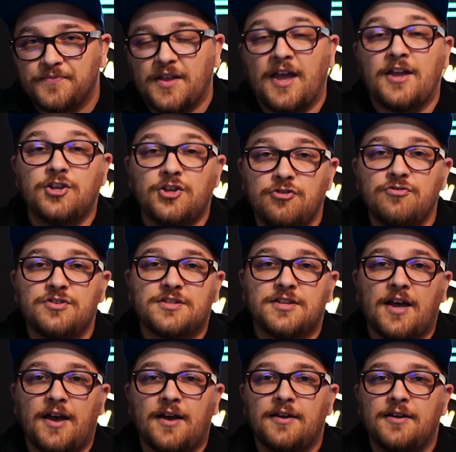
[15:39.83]
and use
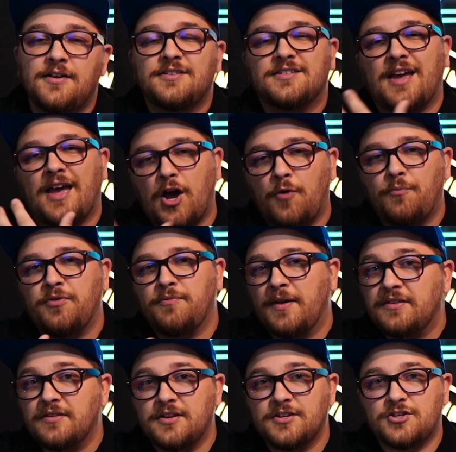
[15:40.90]
that to help you make the
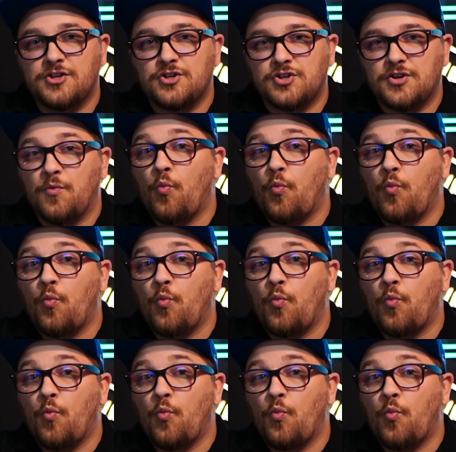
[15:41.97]
decision on